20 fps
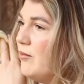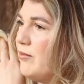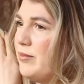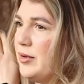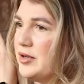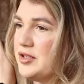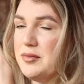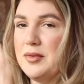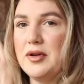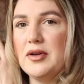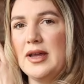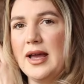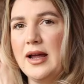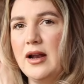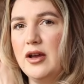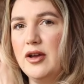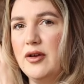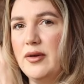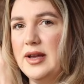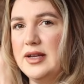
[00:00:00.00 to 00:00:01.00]
Buttermilk
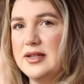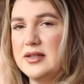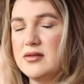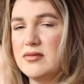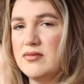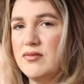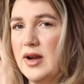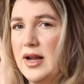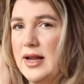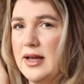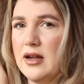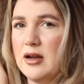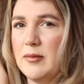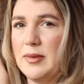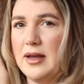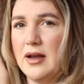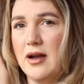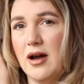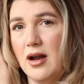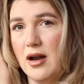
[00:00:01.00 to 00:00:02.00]
yellow is really going to
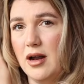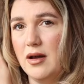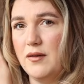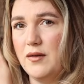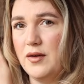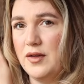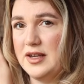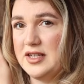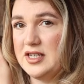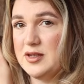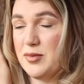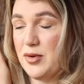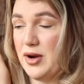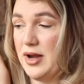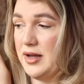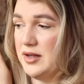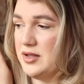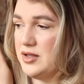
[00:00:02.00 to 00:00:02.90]
be a colour for this spring,